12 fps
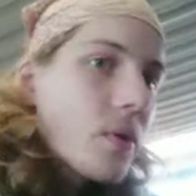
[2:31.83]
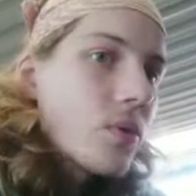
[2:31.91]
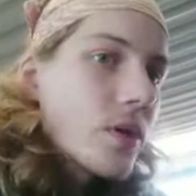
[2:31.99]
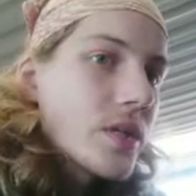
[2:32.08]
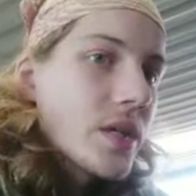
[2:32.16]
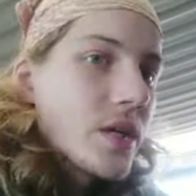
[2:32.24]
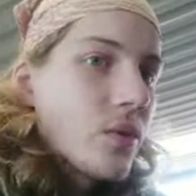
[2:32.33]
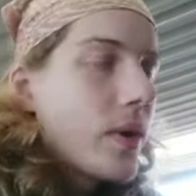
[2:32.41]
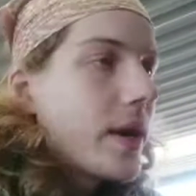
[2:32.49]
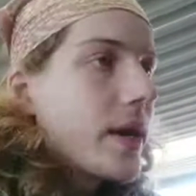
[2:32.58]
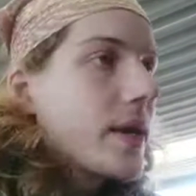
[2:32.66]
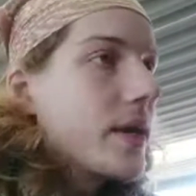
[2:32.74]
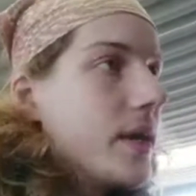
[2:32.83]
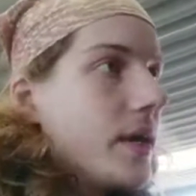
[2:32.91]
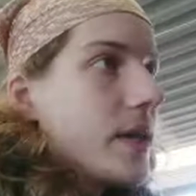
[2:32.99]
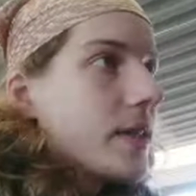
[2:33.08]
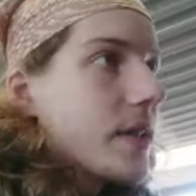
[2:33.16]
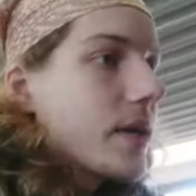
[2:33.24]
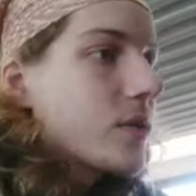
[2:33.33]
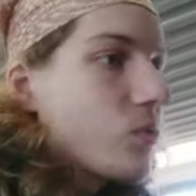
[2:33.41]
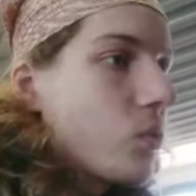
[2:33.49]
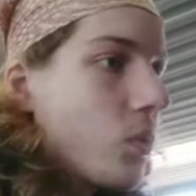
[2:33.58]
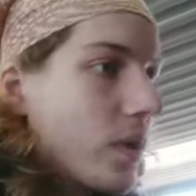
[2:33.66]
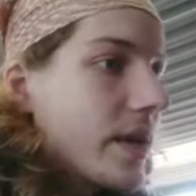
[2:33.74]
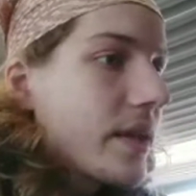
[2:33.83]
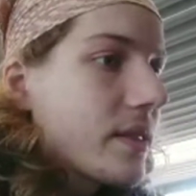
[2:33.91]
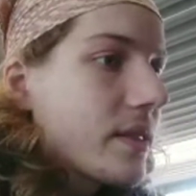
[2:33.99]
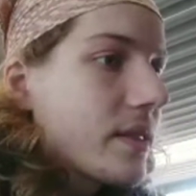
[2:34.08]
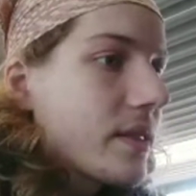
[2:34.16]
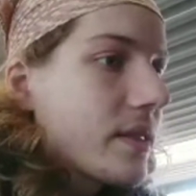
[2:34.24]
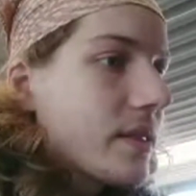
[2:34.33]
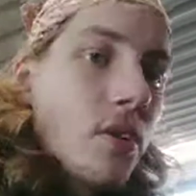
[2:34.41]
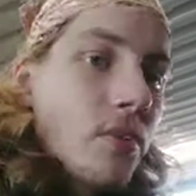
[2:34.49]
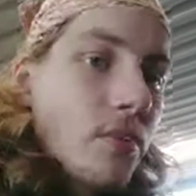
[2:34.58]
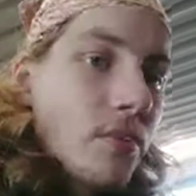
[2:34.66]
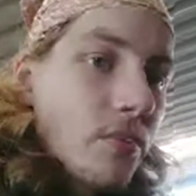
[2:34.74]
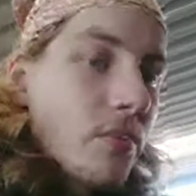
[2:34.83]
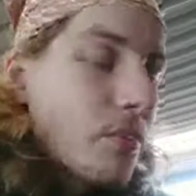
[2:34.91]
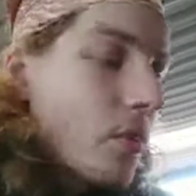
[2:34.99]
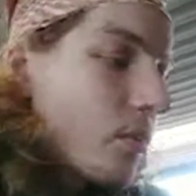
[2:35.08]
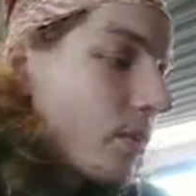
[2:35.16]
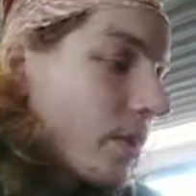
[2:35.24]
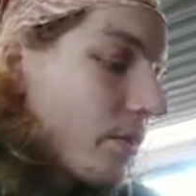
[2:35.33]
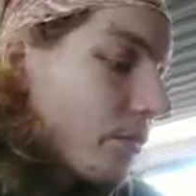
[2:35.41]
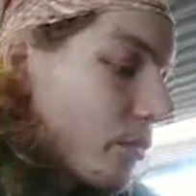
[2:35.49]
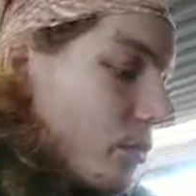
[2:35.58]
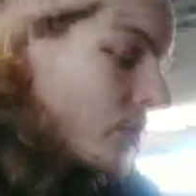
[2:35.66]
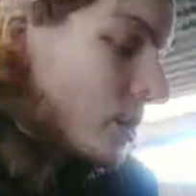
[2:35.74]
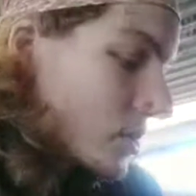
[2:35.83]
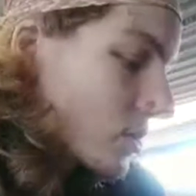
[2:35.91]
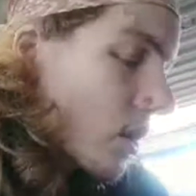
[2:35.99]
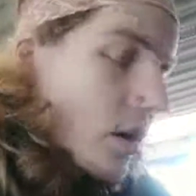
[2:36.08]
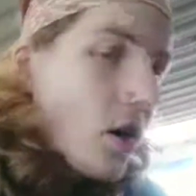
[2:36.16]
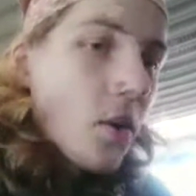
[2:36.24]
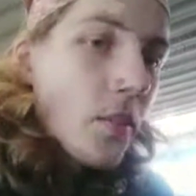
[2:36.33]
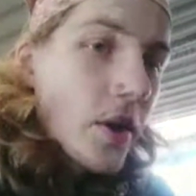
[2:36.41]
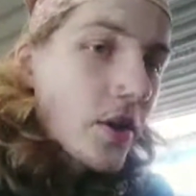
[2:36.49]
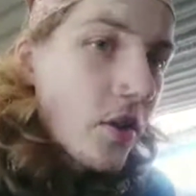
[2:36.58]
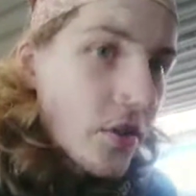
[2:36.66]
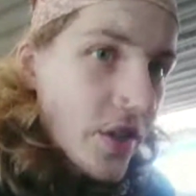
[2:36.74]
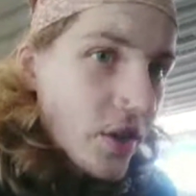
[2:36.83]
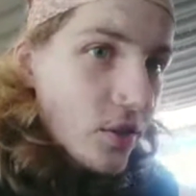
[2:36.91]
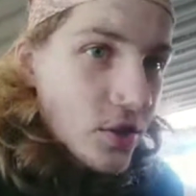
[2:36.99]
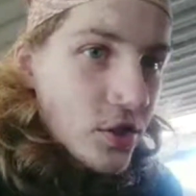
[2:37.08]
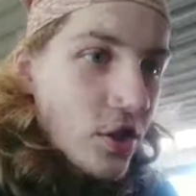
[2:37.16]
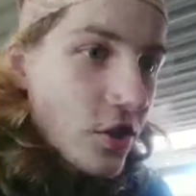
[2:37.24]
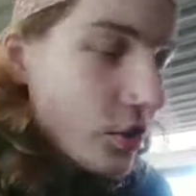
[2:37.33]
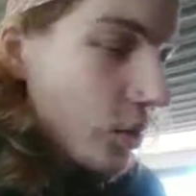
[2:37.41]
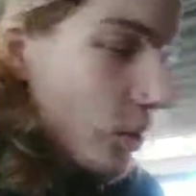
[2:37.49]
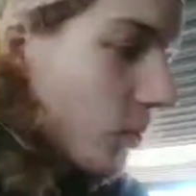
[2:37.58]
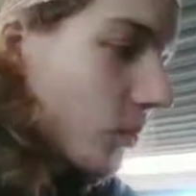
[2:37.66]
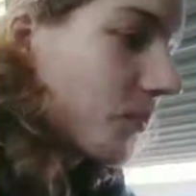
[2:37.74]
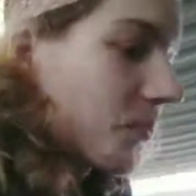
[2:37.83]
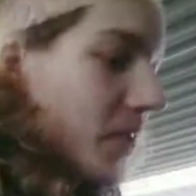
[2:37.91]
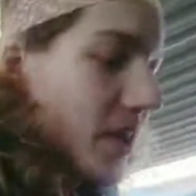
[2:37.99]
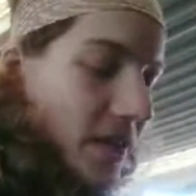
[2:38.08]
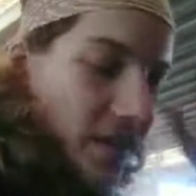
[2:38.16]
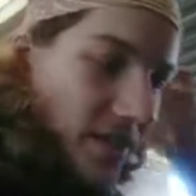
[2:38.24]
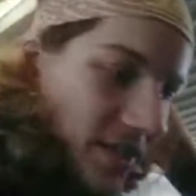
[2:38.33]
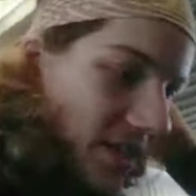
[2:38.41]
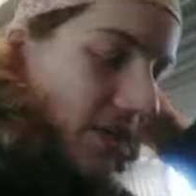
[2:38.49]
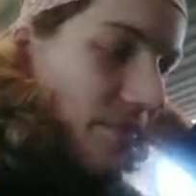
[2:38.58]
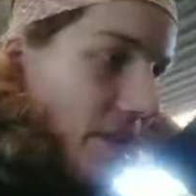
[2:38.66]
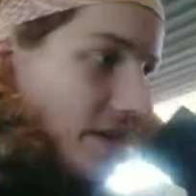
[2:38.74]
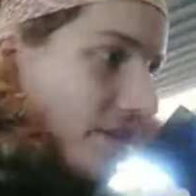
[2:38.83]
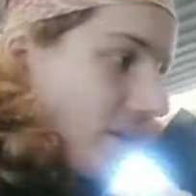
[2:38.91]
it in a way that will get, you know, marine enthusiasts like, oh my god, that looks so cool, and make it